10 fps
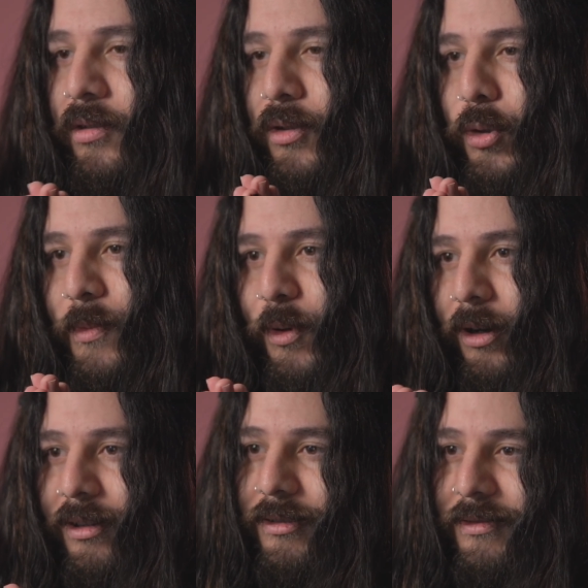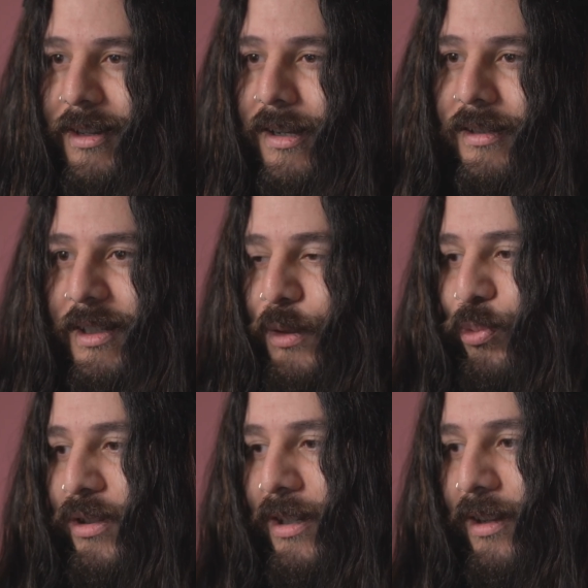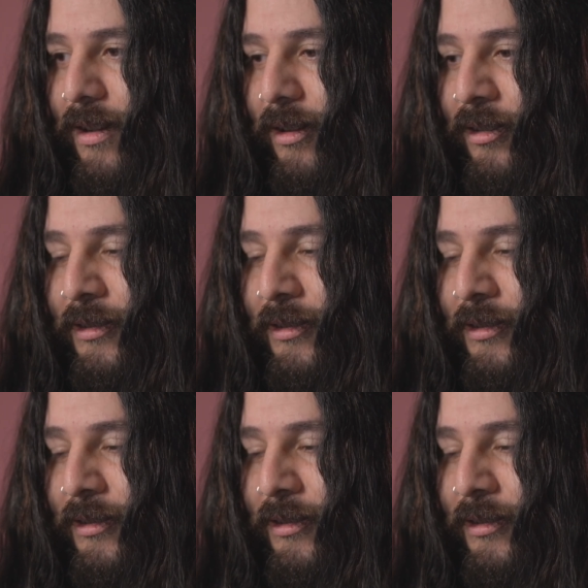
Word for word: Three more. Next is Presidia,